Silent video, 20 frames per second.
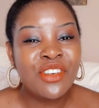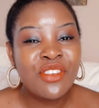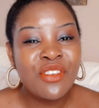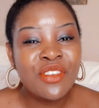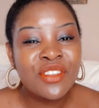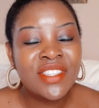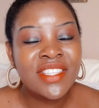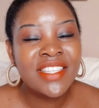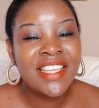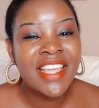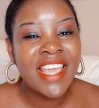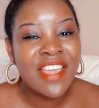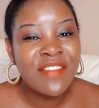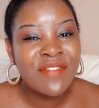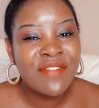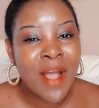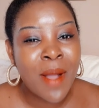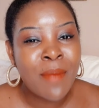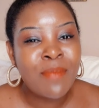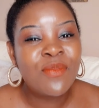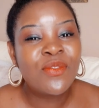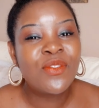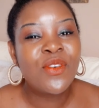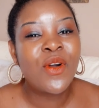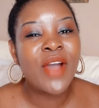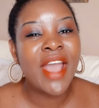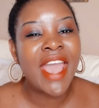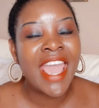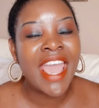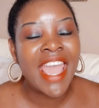don't give up
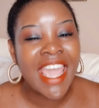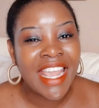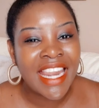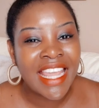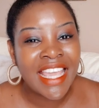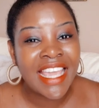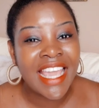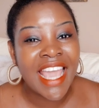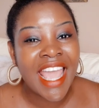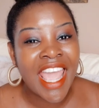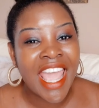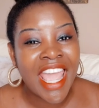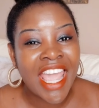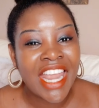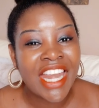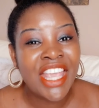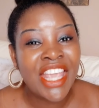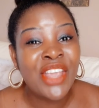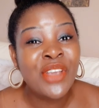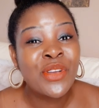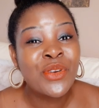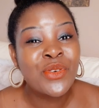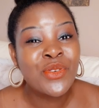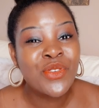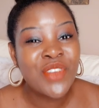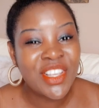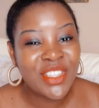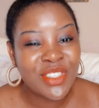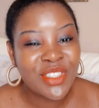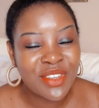for any any
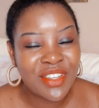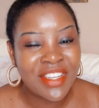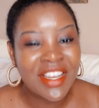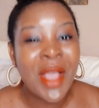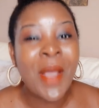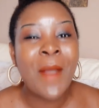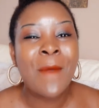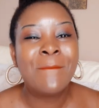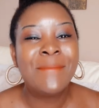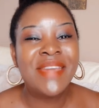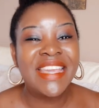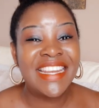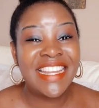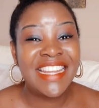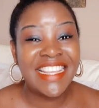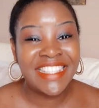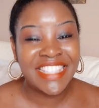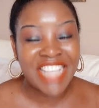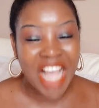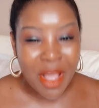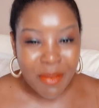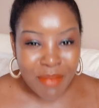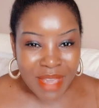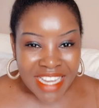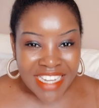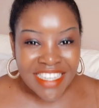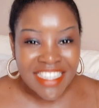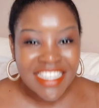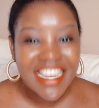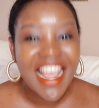reason. Be
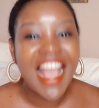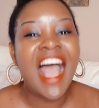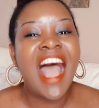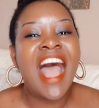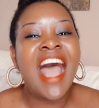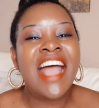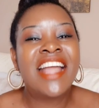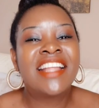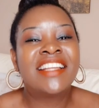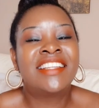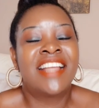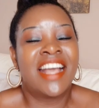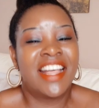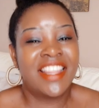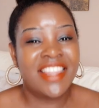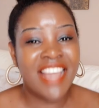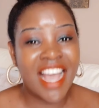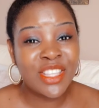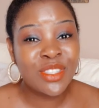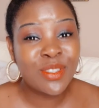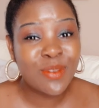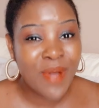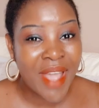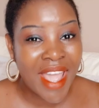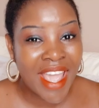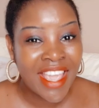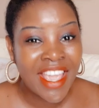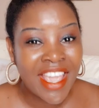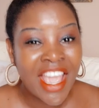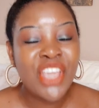determined and that
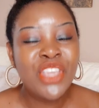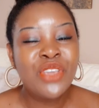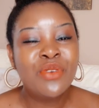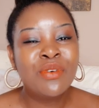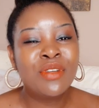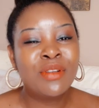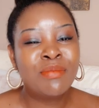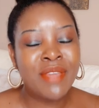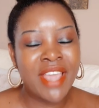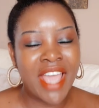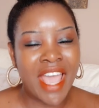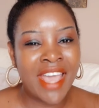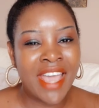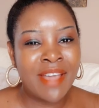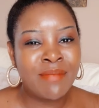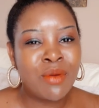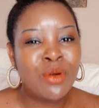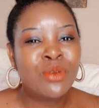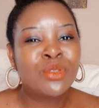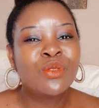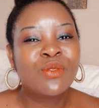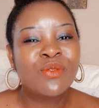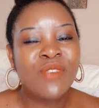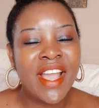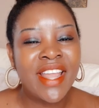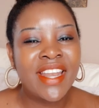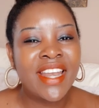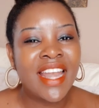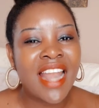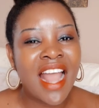way you will be able to
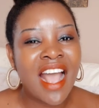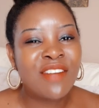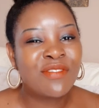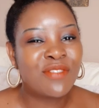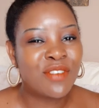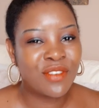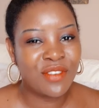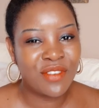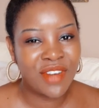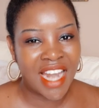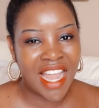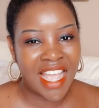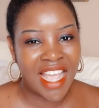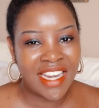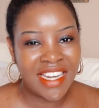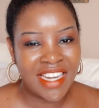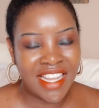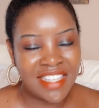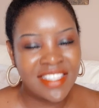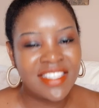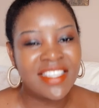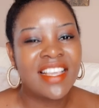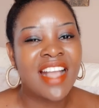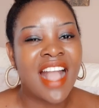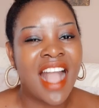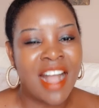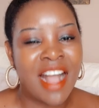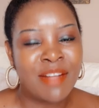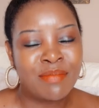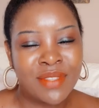find love on online dating
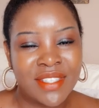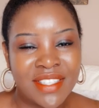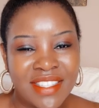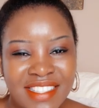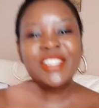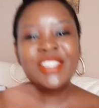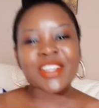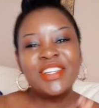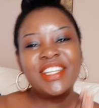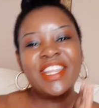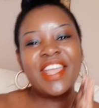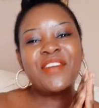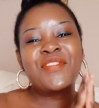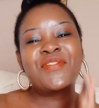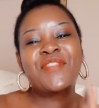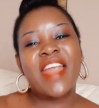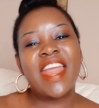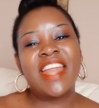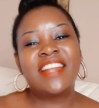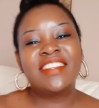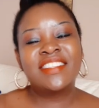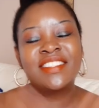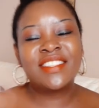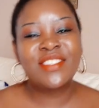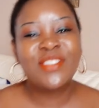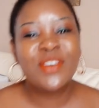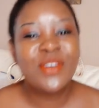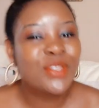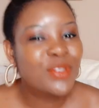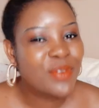apps. So dear
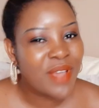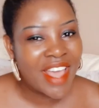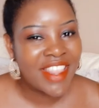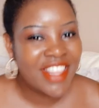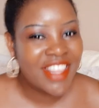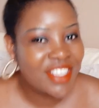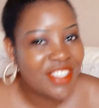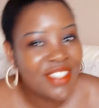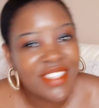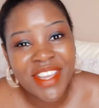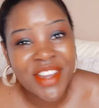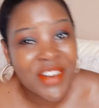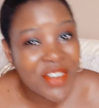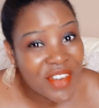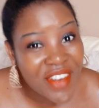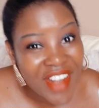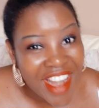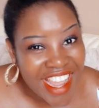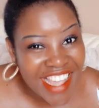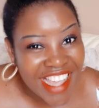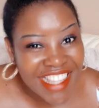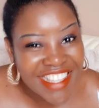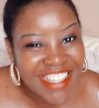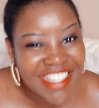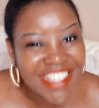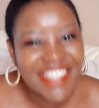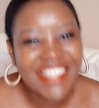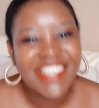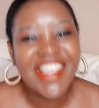friends, those were the secrets